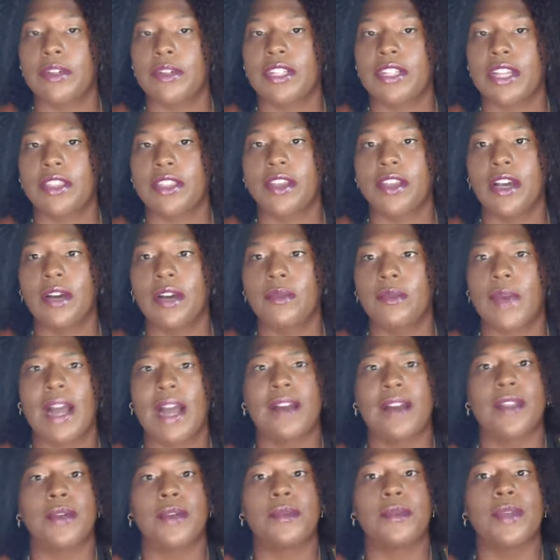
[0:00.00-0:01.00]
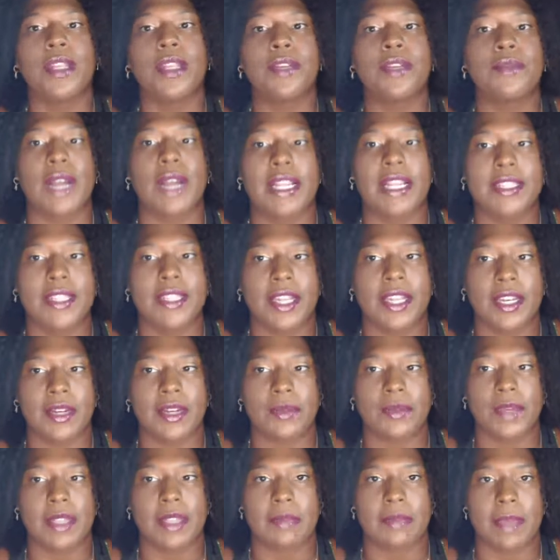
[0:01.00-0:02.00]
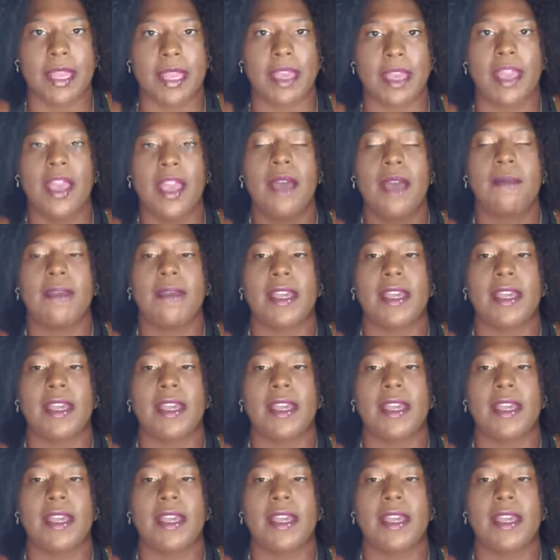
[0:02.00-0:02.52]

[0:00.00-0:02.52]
Which I thought, wow, that really resonated with me,